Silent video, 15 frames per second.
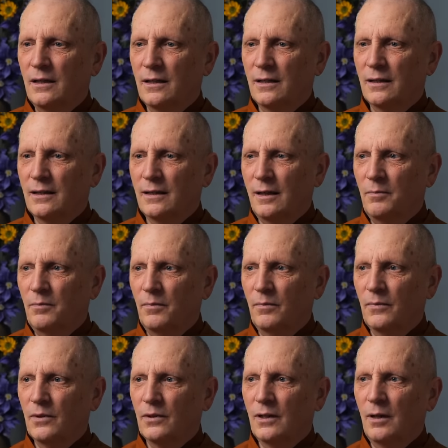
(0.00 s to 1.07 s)
some
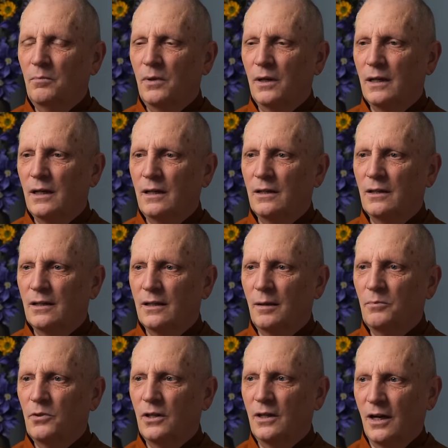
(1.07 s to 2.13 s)
somebody
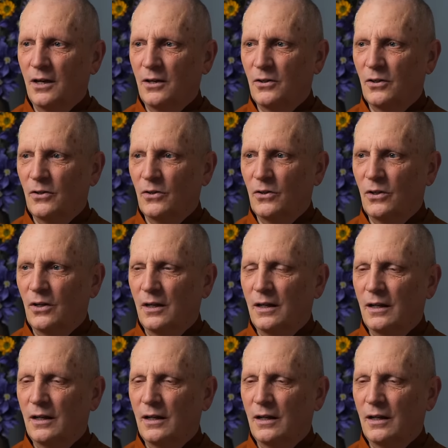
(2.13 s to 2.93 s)
subsidizes